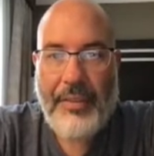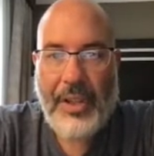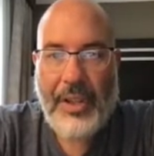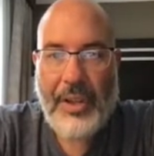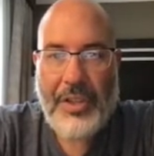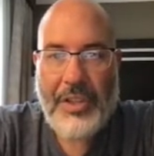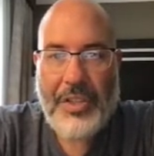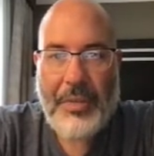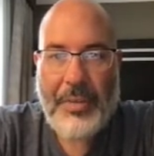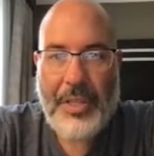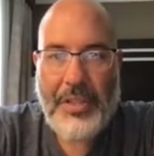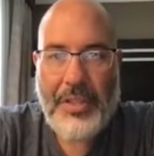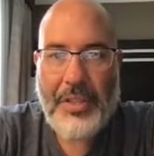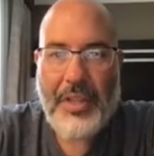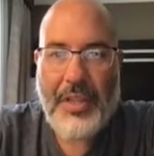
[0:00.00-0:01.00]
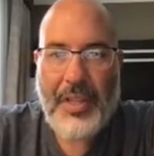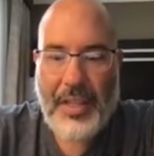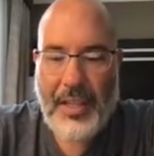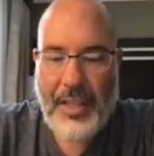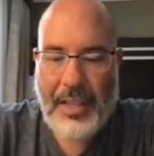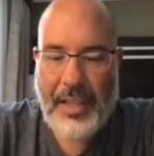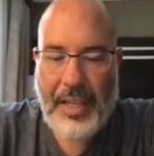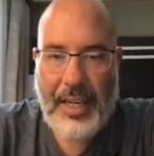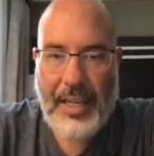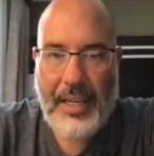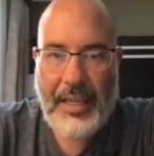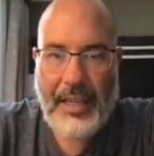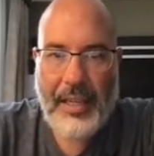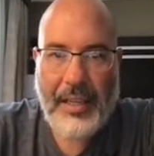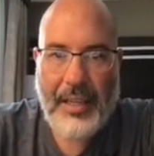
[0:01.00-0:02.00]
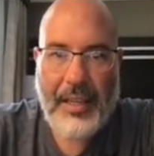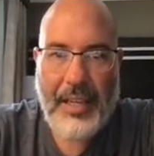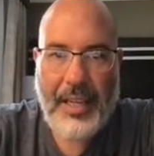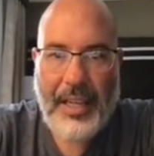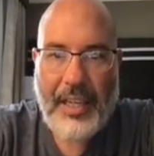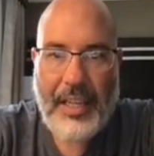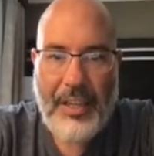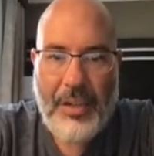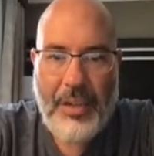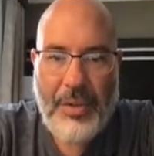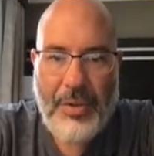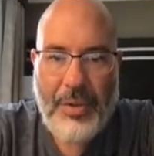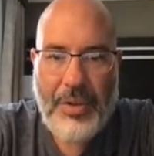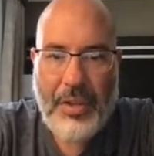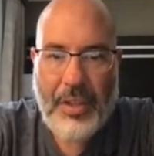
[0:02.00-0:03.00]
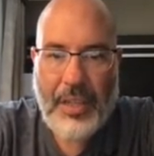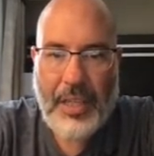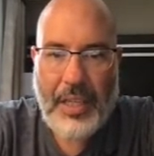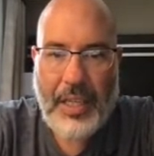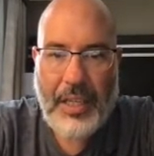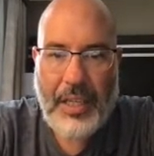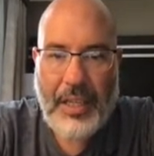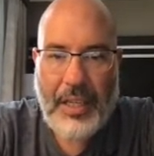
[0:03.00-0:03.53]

a large image, then I can usually